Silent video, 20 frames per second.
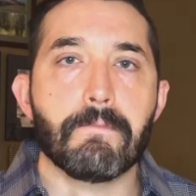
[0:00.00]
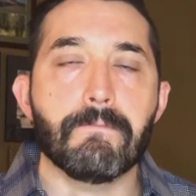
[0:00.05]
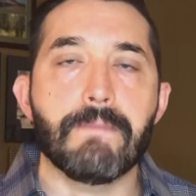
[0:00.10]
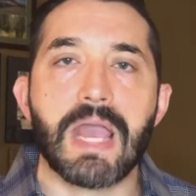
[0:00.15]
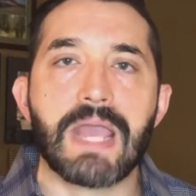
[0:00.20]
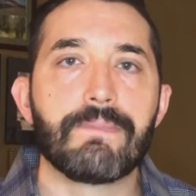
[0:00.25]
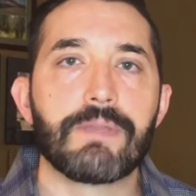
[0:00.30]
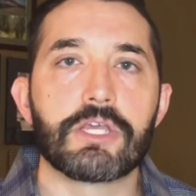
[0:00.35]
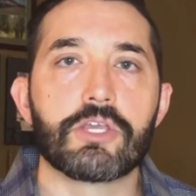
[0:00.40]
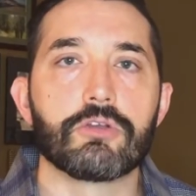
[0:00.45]

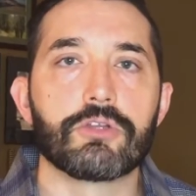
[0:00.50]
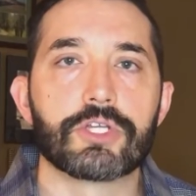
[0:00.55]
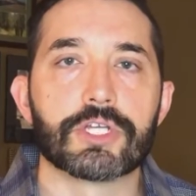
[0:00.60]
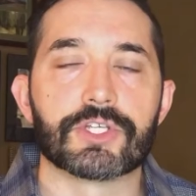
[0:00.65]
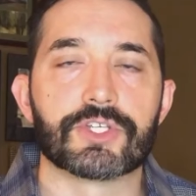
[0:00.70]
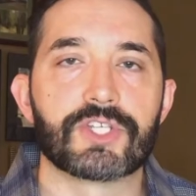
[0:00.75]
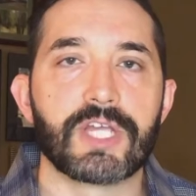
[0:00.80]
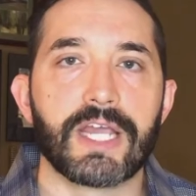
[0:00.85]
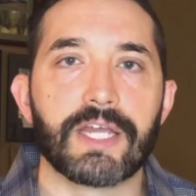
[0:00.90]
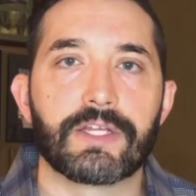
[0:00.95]
Maybe you
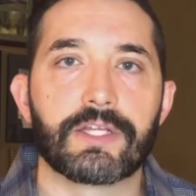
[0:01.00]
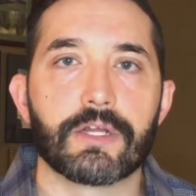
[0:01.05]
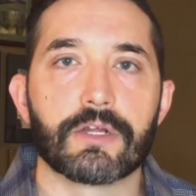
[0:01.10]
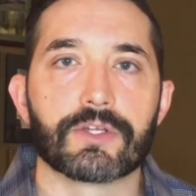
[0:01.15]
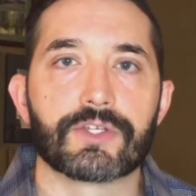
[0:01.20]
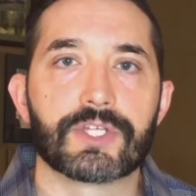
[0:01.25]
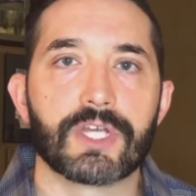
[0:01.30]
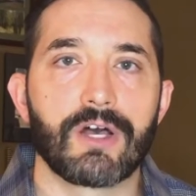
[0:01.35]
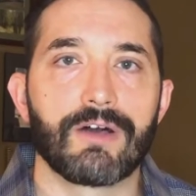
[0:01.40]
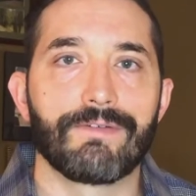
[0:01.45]
just say to
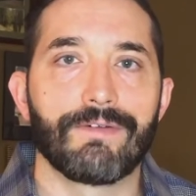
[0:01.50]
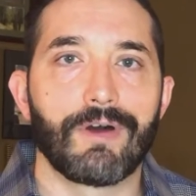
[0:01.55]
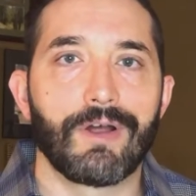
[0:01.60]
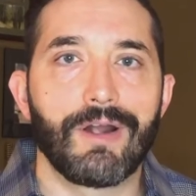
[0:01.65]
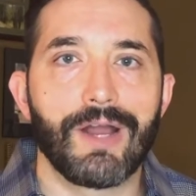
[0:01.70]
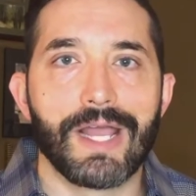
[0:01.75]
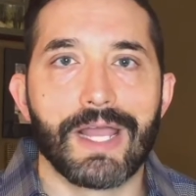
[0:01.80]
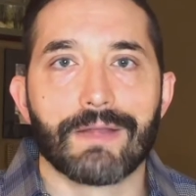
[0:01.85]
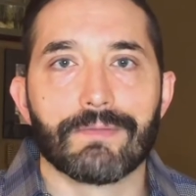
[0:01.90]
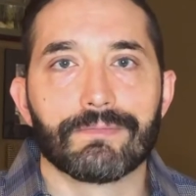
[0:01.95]
yourself, all
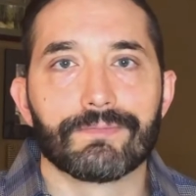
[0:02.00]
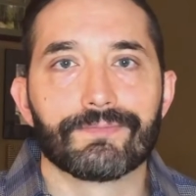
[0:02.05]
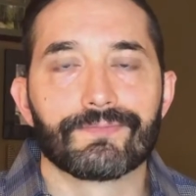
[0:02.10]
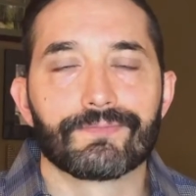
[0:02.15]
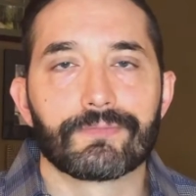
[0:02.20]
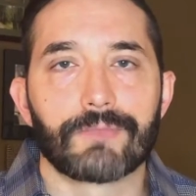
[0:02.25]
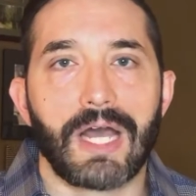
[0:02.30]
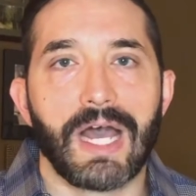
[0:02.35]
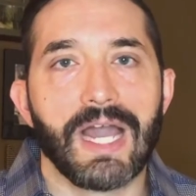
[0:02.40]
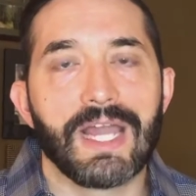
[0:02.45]
right,
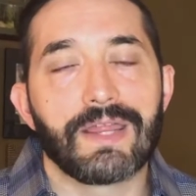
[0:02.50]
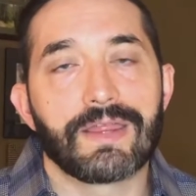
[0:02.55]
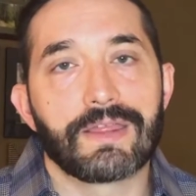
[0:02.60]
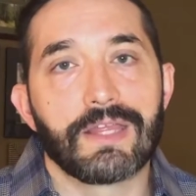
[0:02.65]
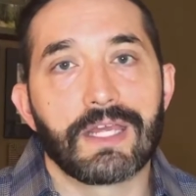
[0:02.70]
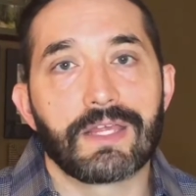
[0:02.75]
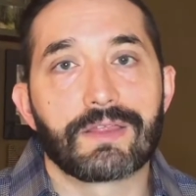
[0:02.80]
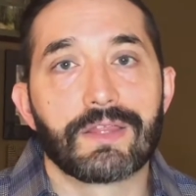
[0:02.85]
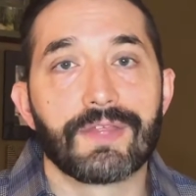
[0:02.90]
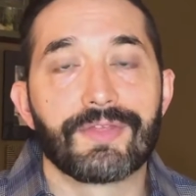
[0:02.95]
I
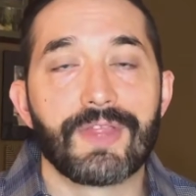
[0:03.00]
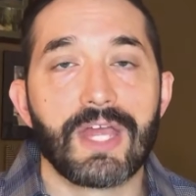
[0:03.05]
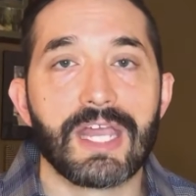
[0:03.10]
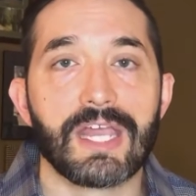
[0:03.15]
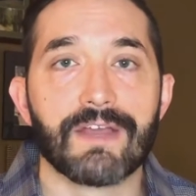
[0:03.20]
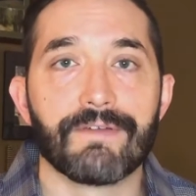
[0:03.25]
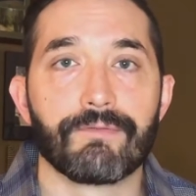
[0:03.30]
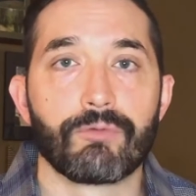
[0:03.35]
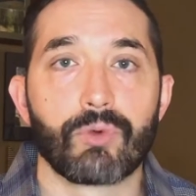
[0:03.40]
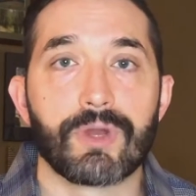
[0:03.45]
think that they
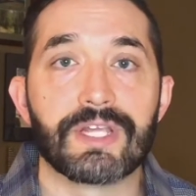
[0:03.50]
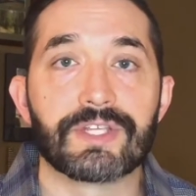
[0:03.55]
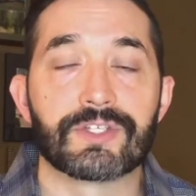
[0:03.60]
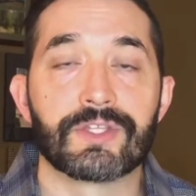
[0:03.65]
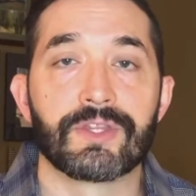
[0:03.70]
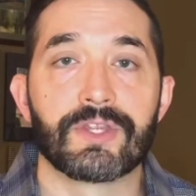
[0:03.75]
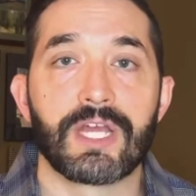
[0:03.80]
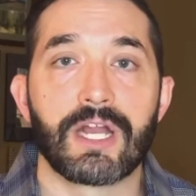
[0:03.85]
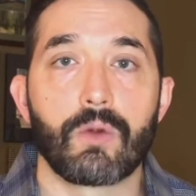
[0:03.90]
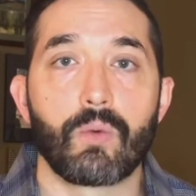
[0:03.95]
have
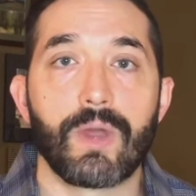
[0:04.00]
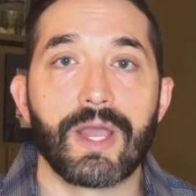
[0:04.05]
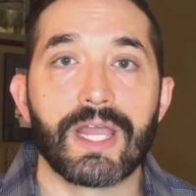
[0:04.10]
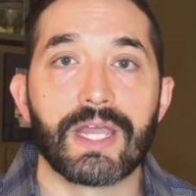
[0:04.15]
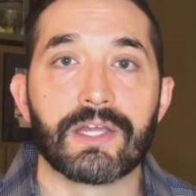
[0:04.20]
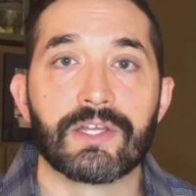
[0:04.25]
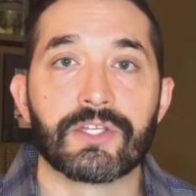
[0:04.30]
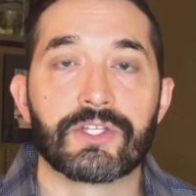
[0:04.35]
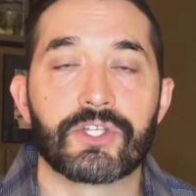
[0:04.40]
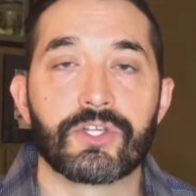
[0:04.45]
reasoned their way
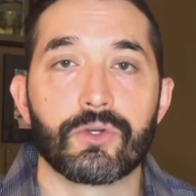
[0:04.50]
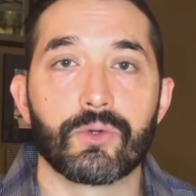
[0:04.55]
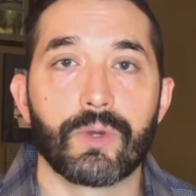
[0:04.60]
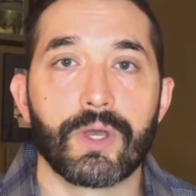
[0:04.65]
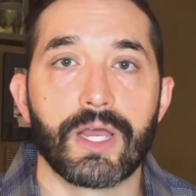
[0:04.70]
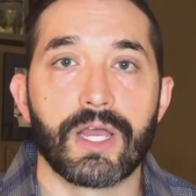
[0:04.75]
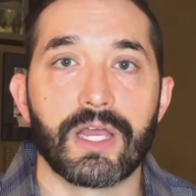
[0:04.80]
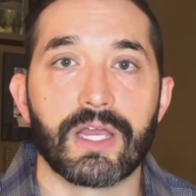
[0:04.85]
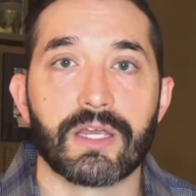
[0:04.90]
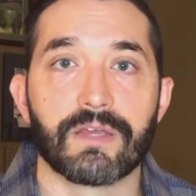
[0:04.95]
into
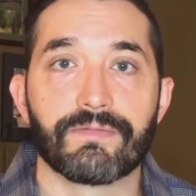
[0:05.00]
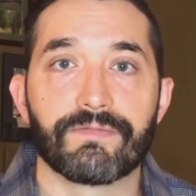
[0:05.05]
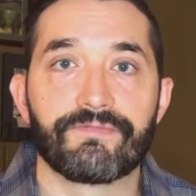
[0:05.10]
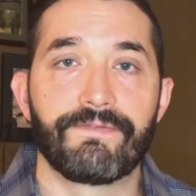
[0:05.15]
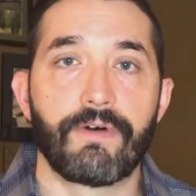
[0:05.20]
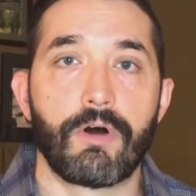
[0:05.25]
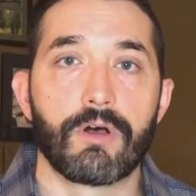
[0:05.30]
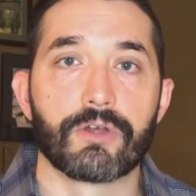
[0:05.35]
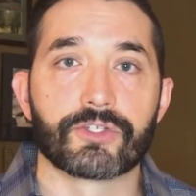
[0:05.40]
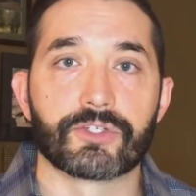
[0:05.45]
a
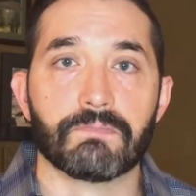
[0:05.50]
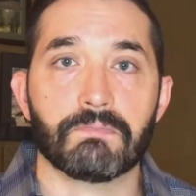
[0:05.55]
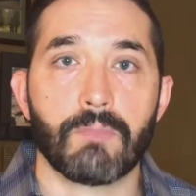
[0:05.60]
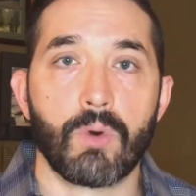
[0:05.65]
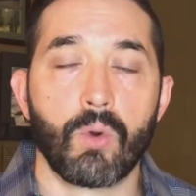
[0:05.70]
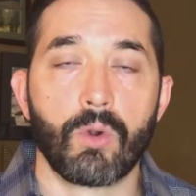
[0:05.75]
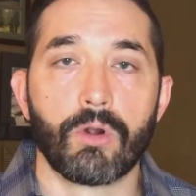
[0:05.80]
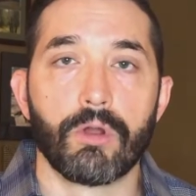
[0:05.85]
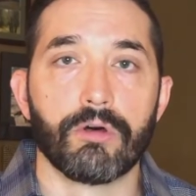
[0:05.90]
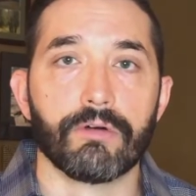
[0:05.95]
false
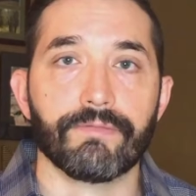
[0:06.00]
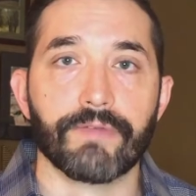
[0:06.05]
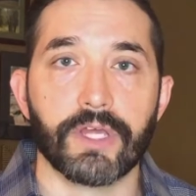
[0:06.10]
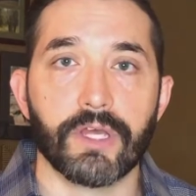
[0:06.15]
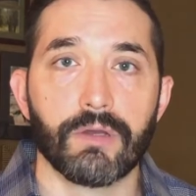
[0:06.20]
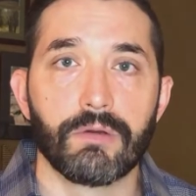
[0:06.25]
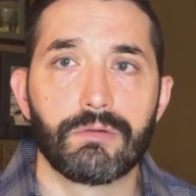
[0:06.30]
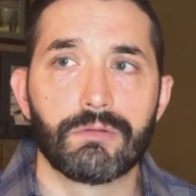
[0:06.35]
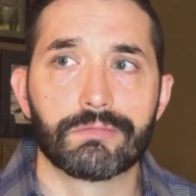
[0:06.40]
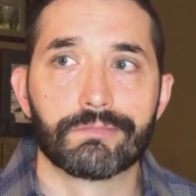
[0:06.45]
moral
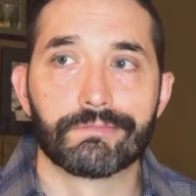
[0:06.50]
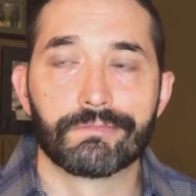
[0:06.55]
view,